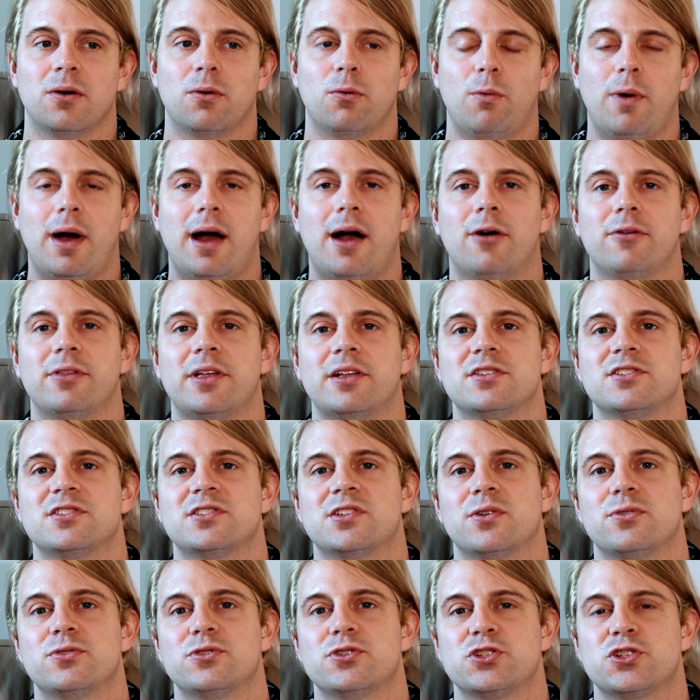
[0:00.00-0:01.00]
wow, that's
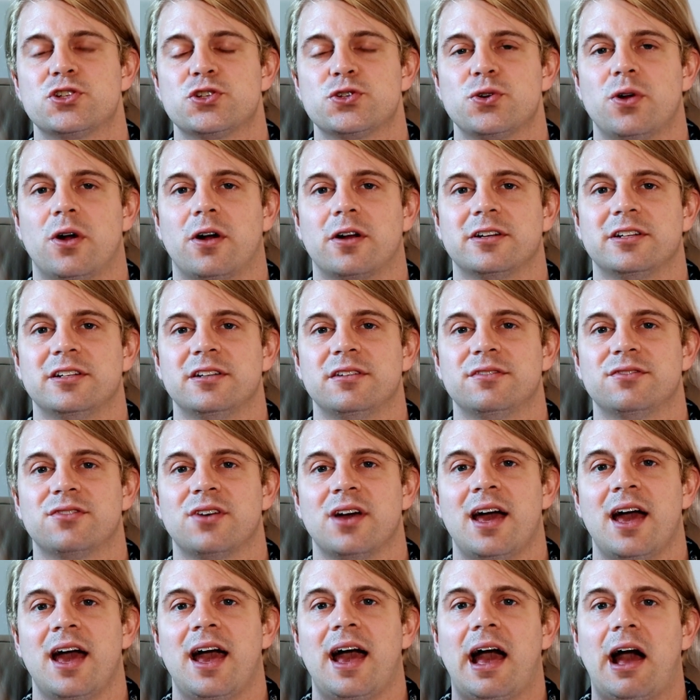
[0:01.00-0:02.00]
so
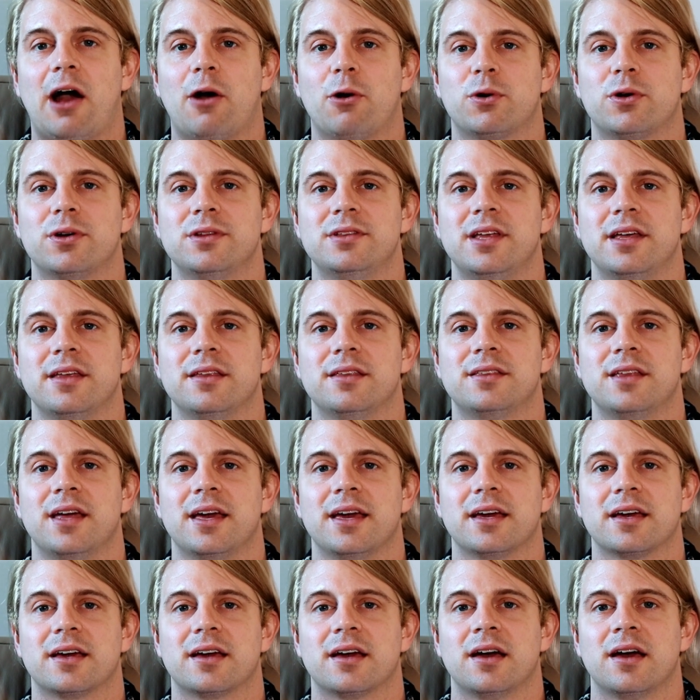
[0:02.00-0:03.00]
destructive. How could they
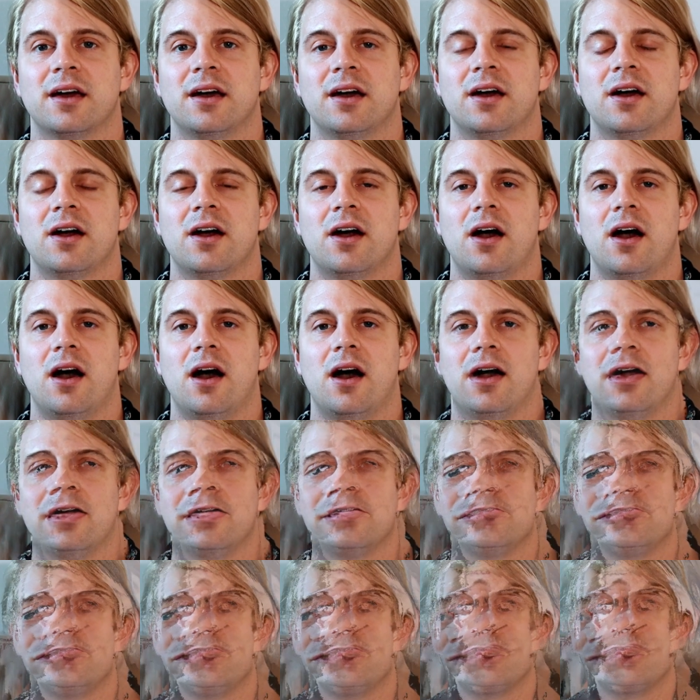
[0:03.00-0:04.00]
think
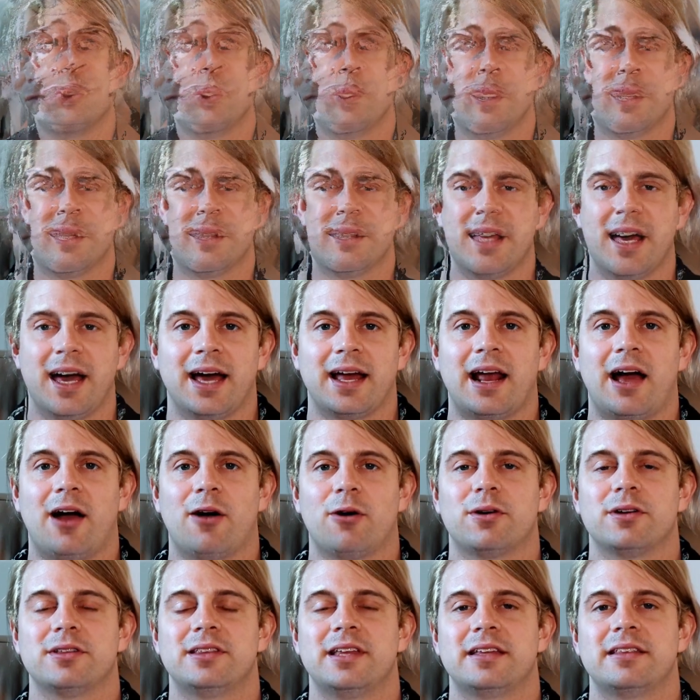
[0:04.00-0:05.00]
of doing that?
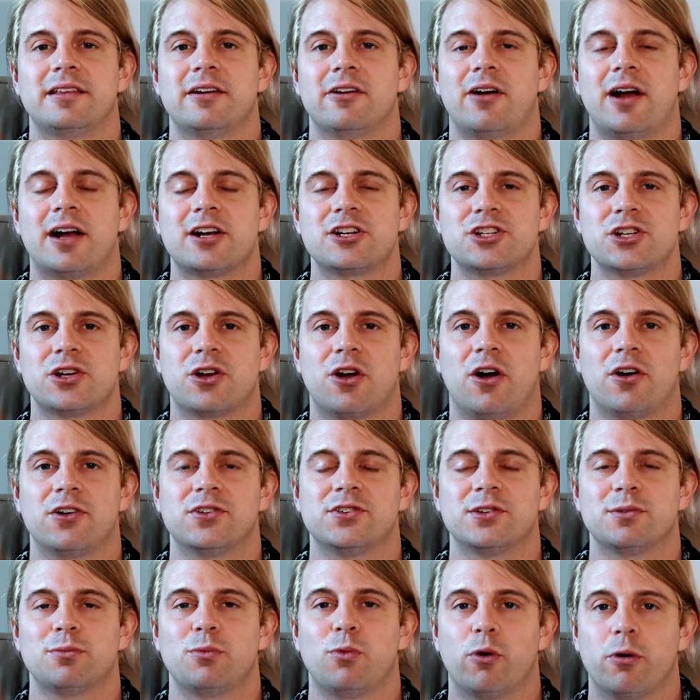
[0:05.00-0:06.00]
How could they? They're actually
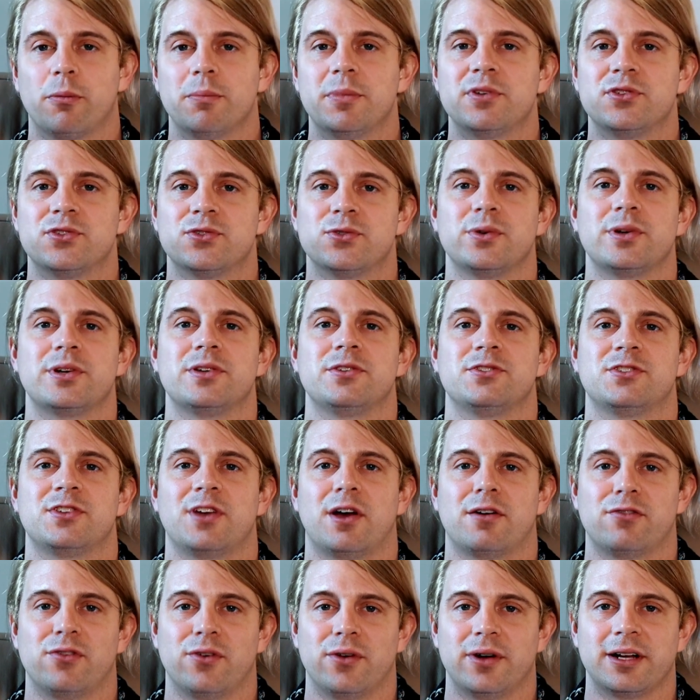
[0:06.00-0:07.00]
causing more misery and
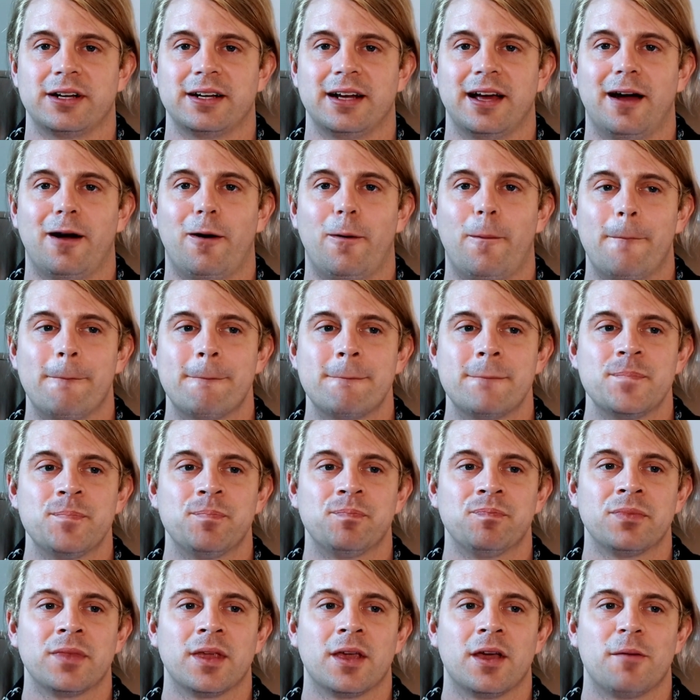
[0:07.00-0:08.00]
suffering now.
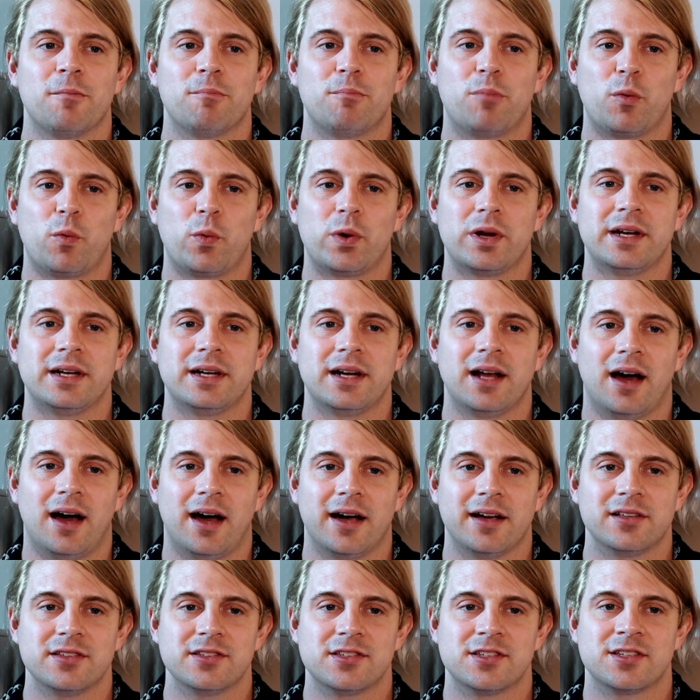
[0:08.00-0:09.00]
But when in
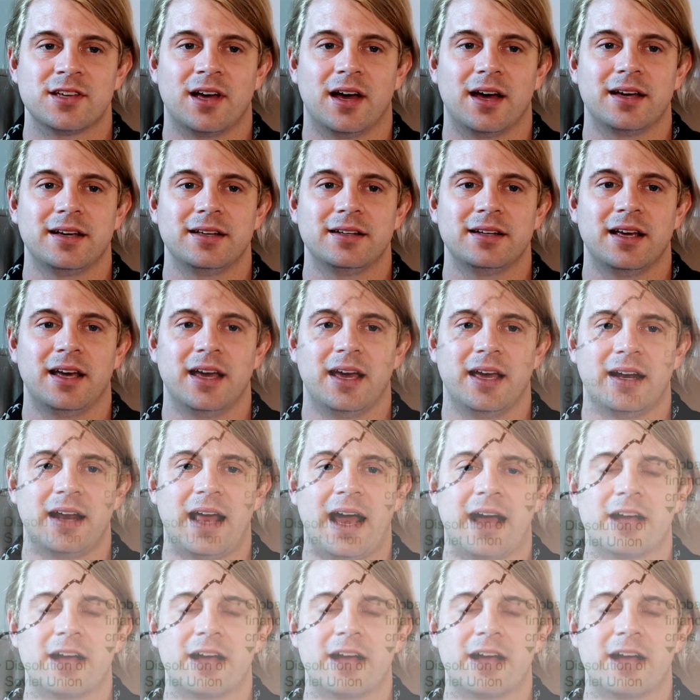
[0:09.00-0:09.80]
hindsight, in